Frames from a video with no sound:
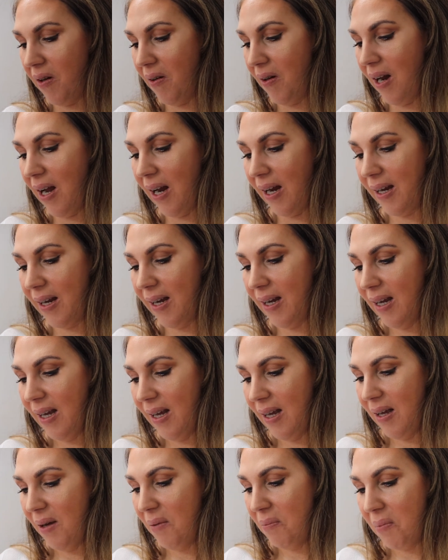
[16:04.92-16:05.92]
they were like,
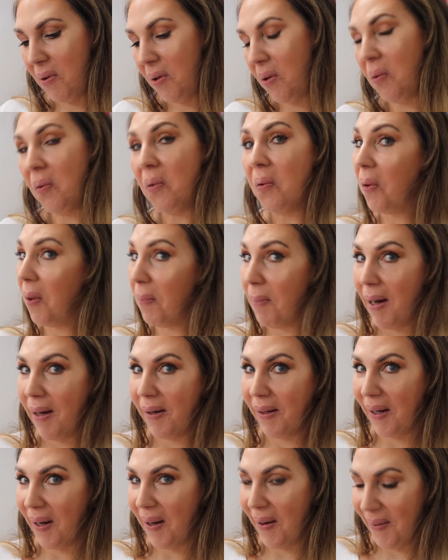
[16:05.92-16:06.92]
we're not all about
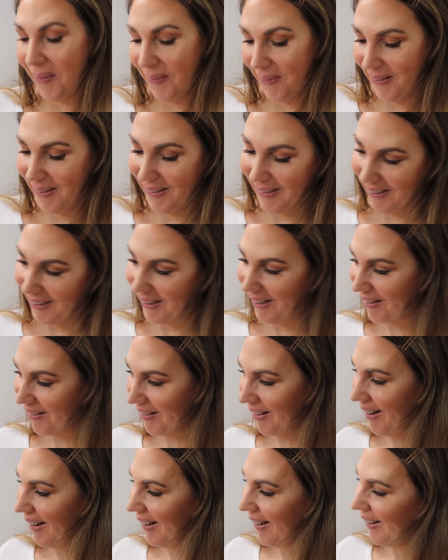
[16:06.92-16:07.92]
the glow. And I was
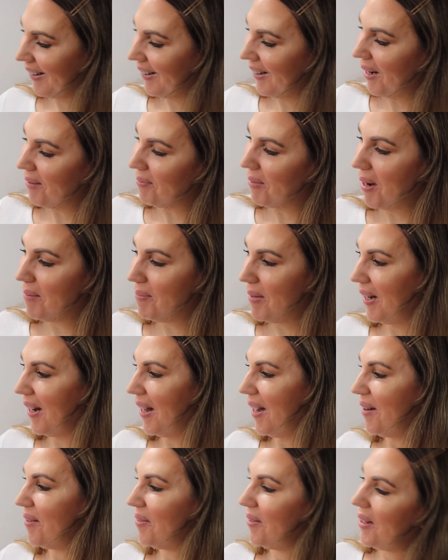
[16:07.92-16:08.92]
like, that made me
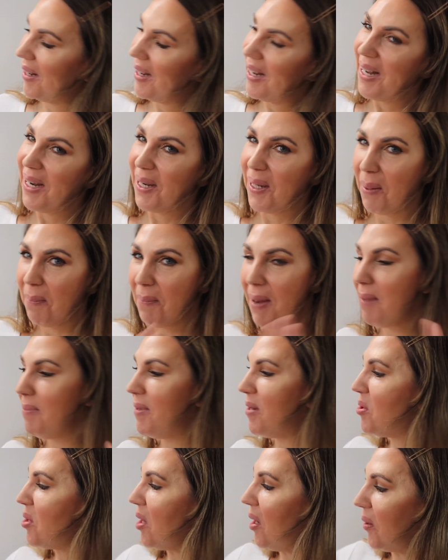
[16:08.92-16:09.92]
laugh. That made
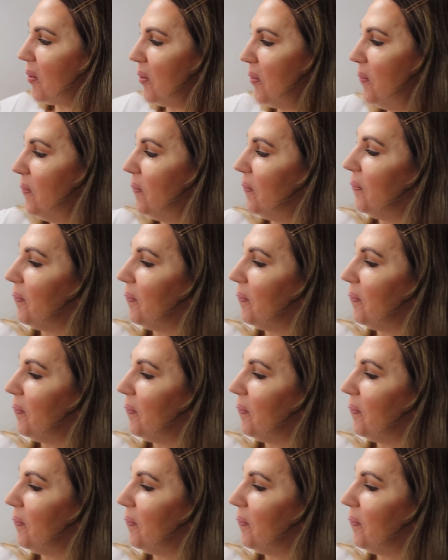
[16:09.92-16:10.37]
me chuckle.